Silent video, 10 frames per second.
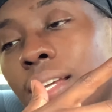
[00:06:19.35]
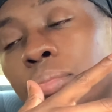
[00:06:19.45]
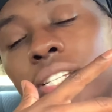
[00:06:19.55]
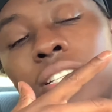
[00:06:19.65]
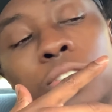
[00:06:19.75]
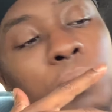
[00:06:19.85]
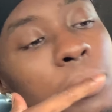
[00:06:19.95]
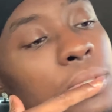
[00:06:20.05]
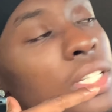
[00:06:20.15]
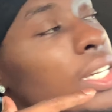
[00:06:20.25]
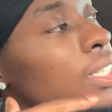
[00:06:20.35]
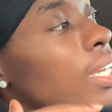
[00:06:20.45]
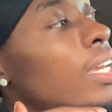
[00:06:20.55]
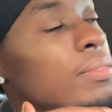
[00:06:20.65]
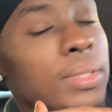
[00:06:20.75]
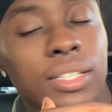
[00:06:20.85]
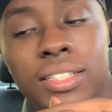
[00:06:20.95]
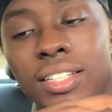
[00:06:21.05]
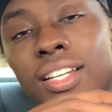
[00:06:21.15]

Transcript: I'm telling you, people look at that, man.